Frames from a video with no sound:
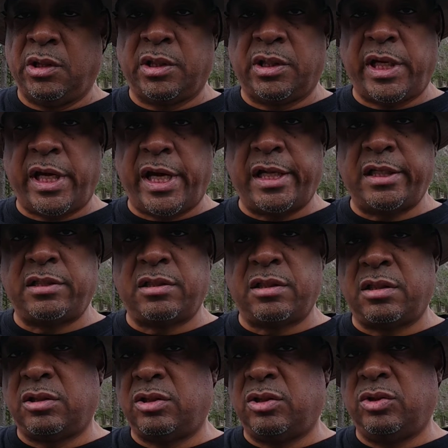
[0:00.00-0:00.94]
Cats
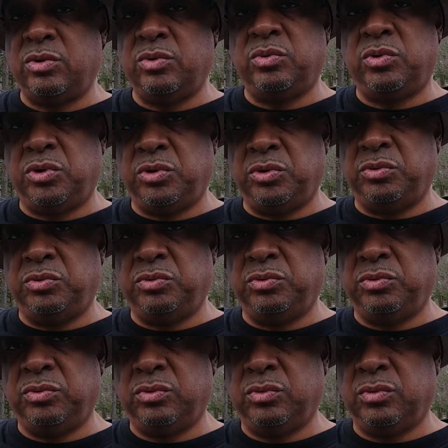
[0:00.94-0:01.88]
are cuckoo.
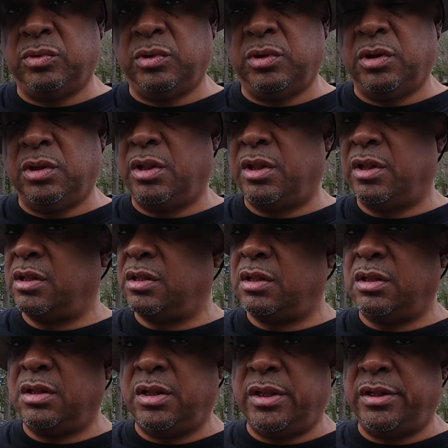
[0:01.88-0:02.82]
The
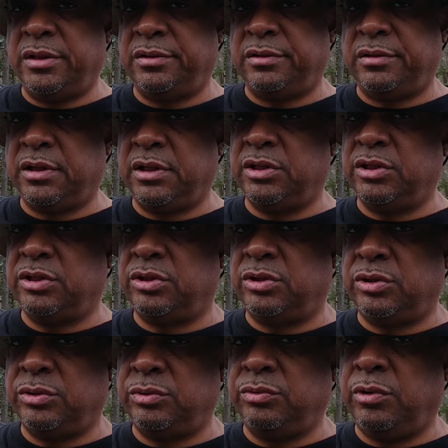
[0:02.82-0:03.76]
list
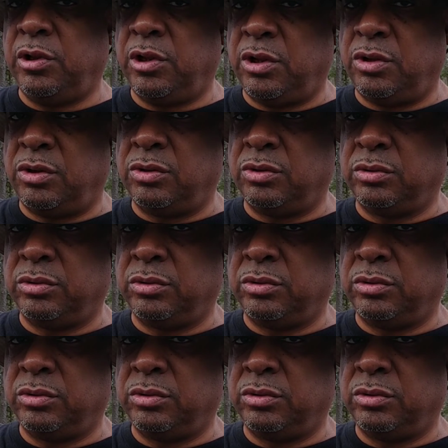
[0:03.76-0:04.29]
is too long.